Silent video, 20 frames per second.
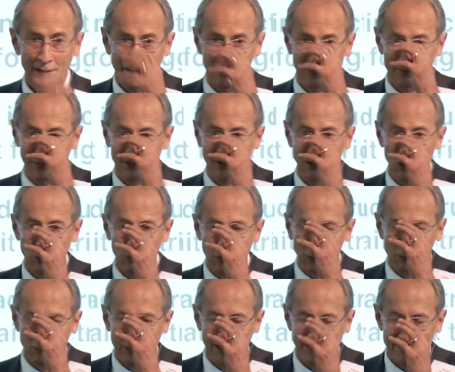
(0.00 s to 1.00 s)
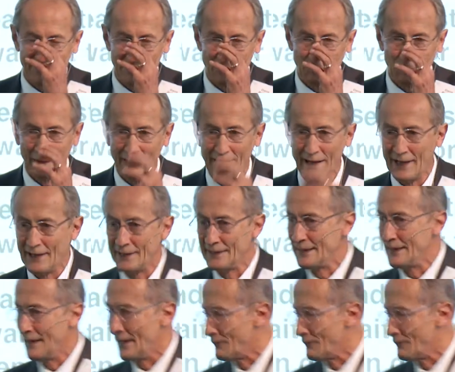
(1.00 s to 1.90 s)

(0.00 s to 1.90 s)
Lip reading: The Nobel Prize has been handed